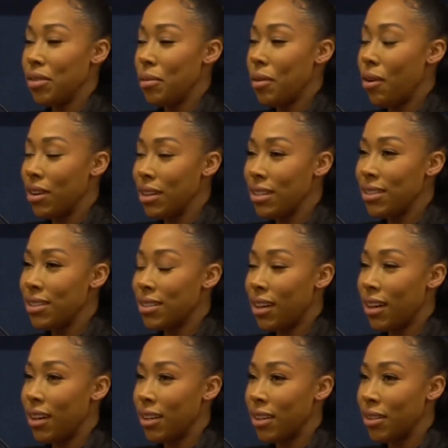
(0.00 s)
I'm honest,
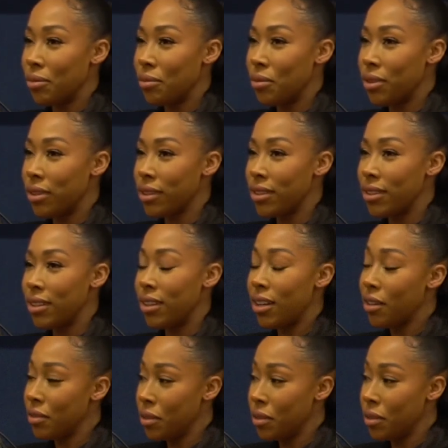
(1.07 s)
I would love